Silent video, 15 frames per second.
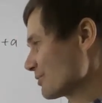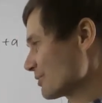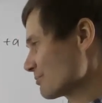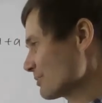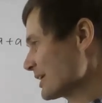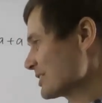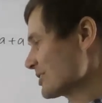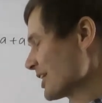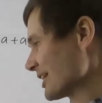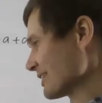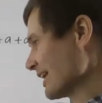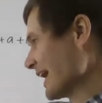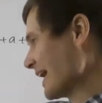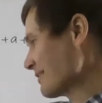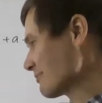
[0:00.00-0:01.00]
reject
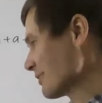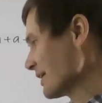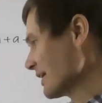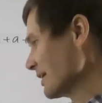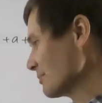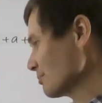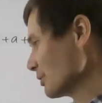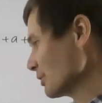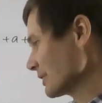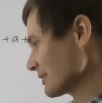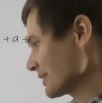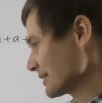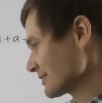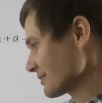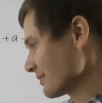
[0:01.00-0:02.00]
every input
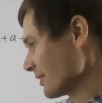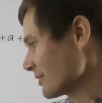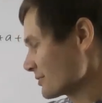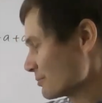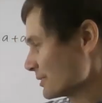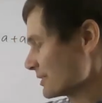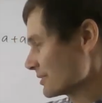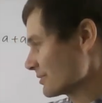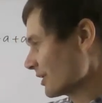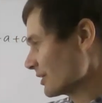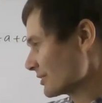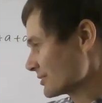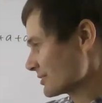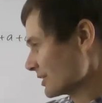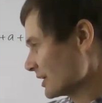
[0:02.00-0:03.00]
that starts with a
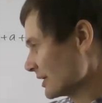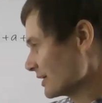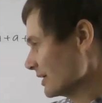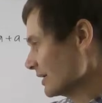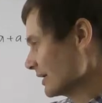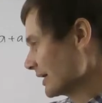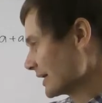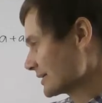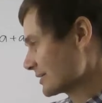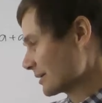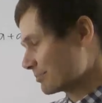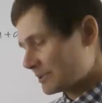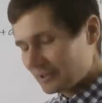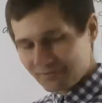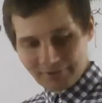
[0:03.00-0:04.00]
$,
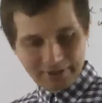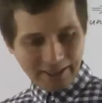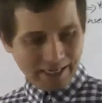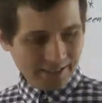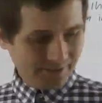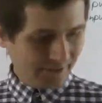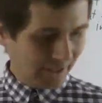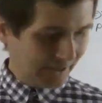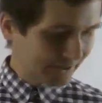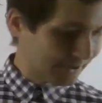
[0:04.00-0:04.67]
except if it has that